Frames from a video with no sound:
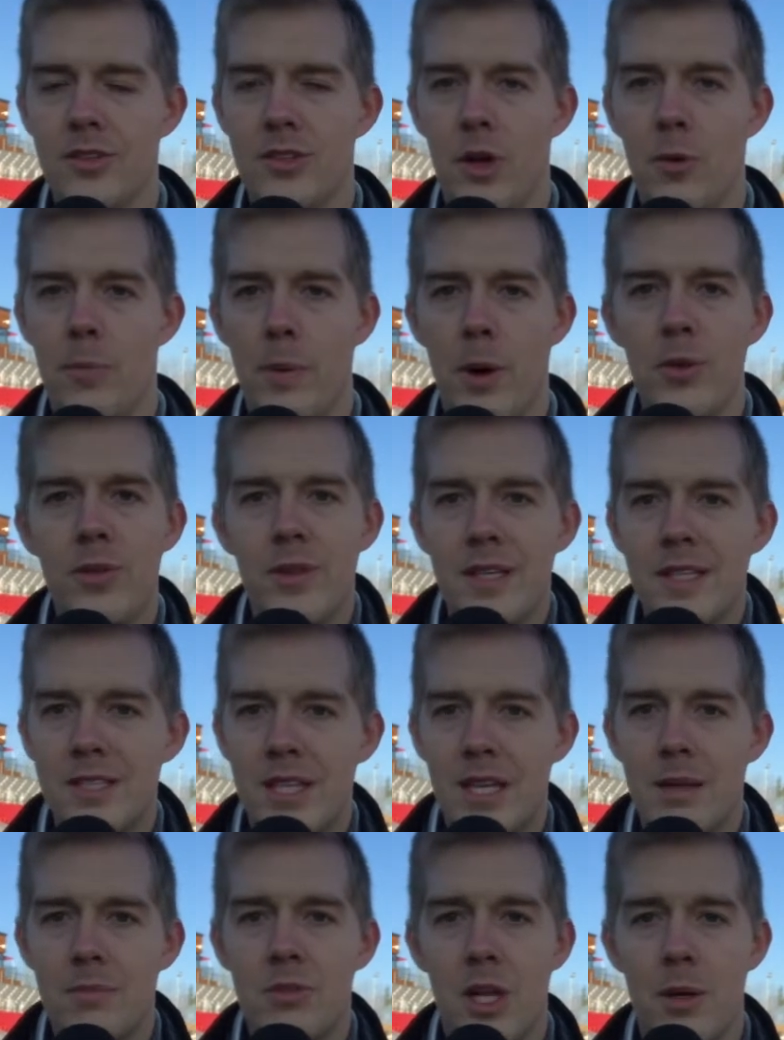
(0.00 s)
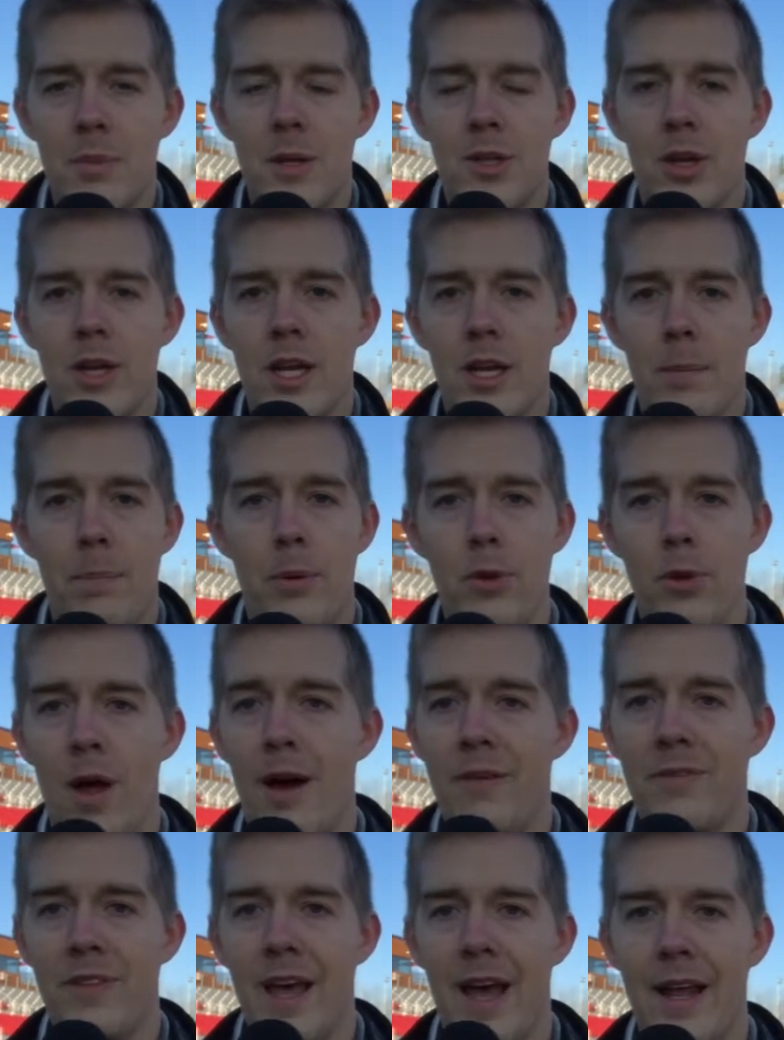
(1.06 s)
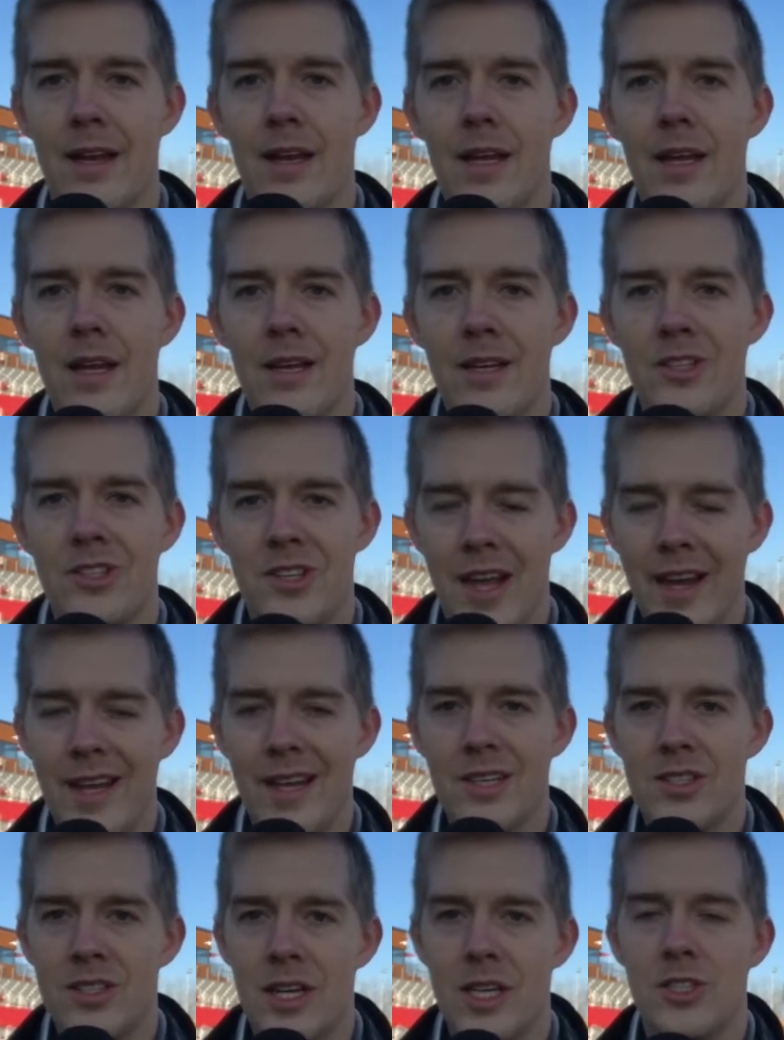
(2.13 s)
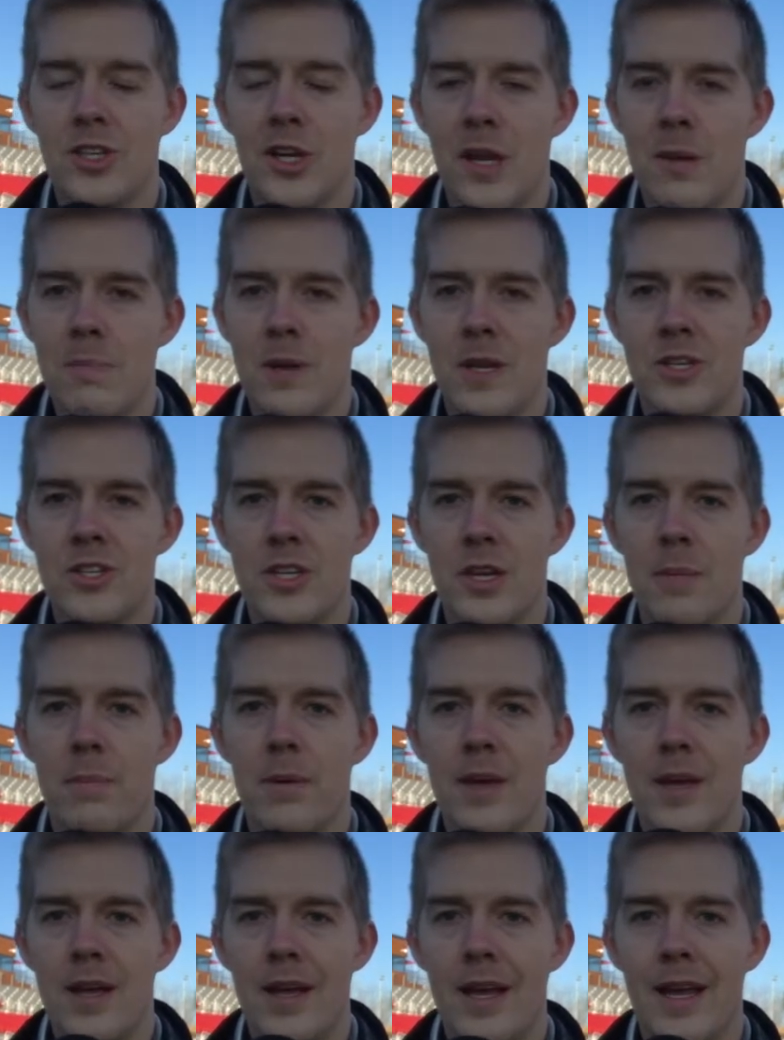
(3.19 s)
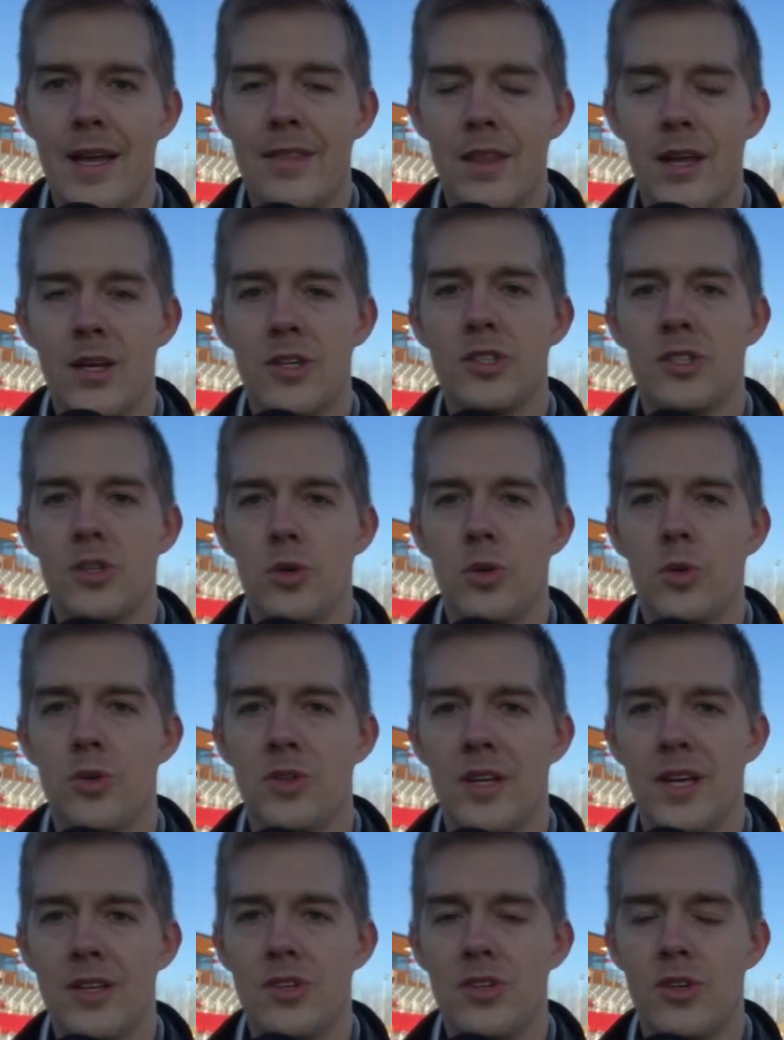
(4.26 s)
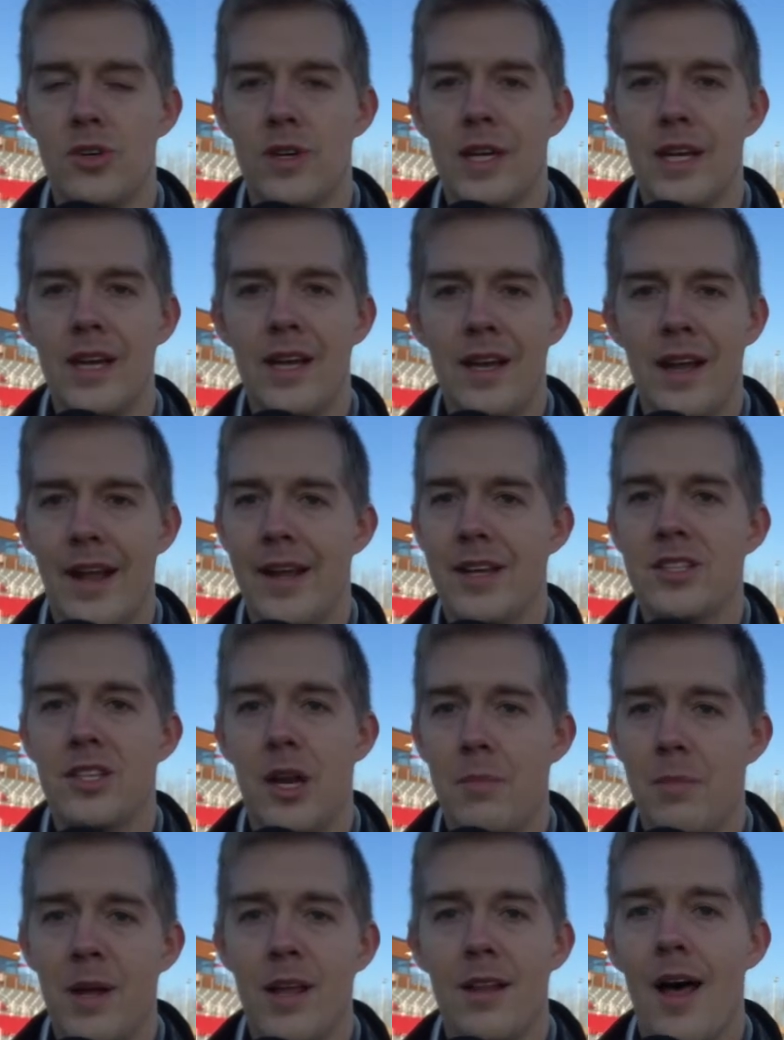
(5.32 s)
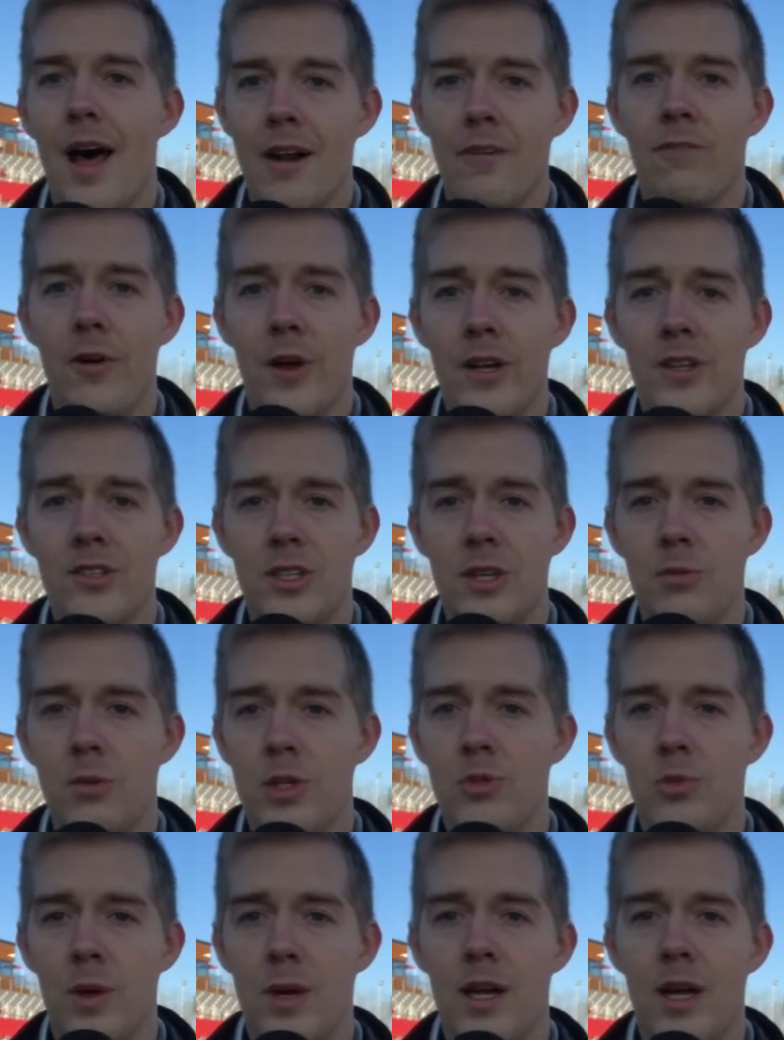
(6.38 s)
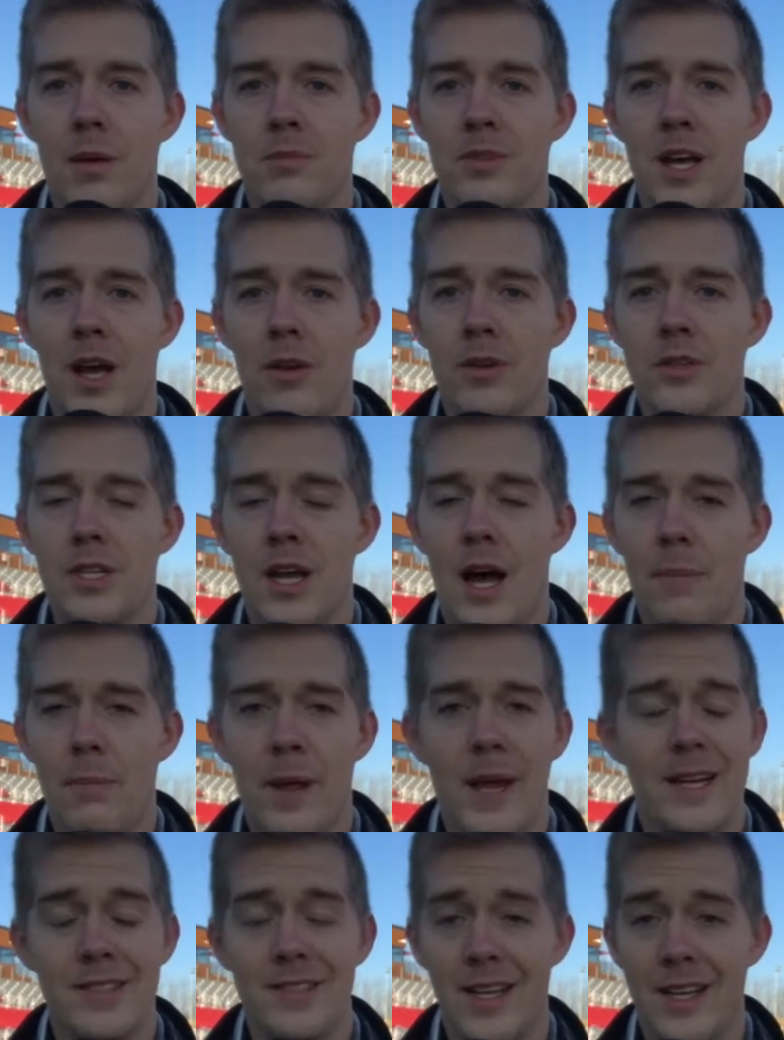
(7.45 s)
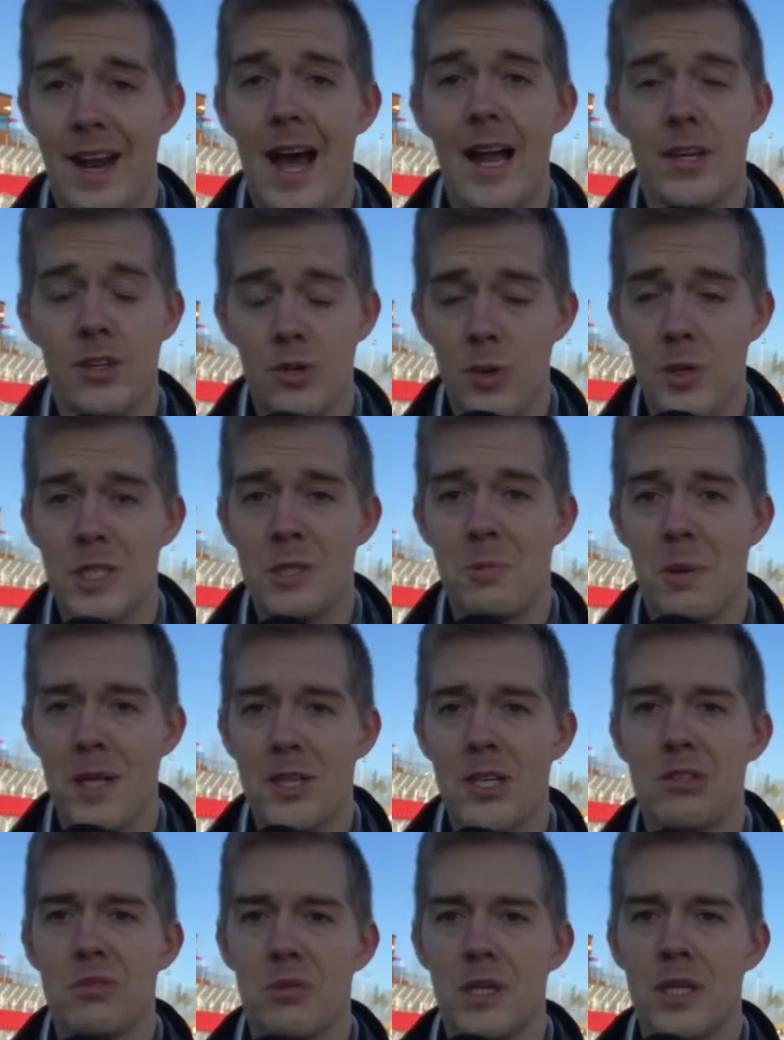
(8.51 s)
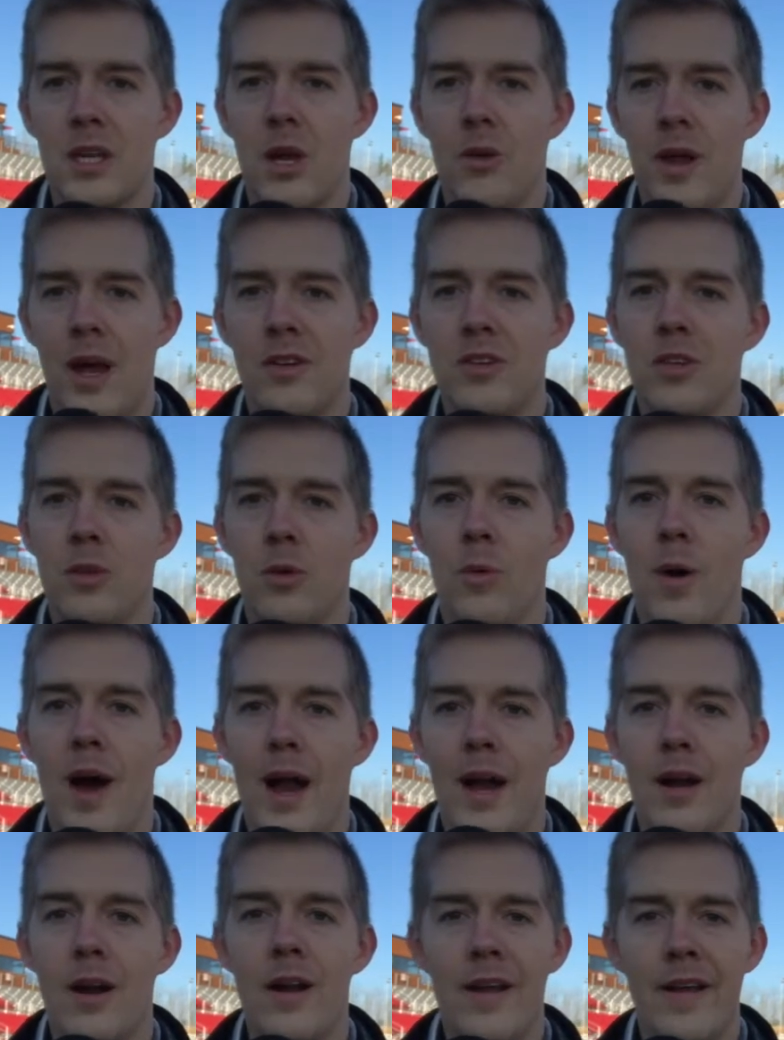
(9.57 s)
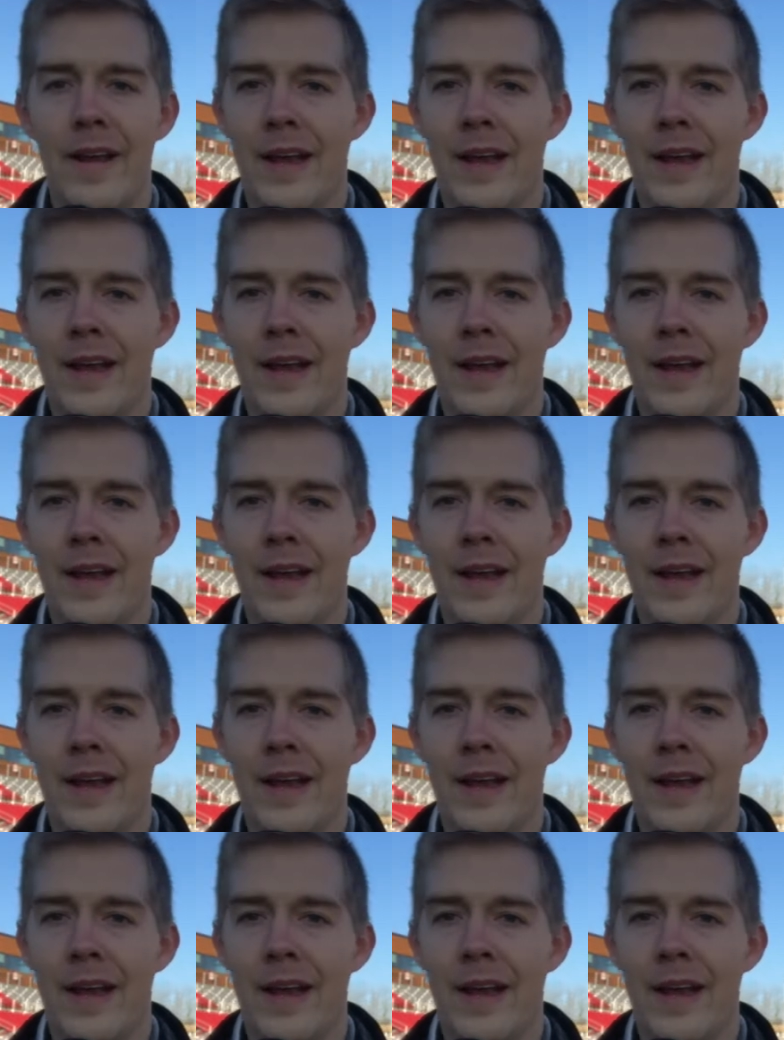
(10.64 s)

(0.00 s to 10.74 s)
So both of these teams going to be looking to pull off that second state championship in their school's history, and it's going to be a lot of fun to see which one comes out on top. Like I said, I do expect this one to go down to the wire.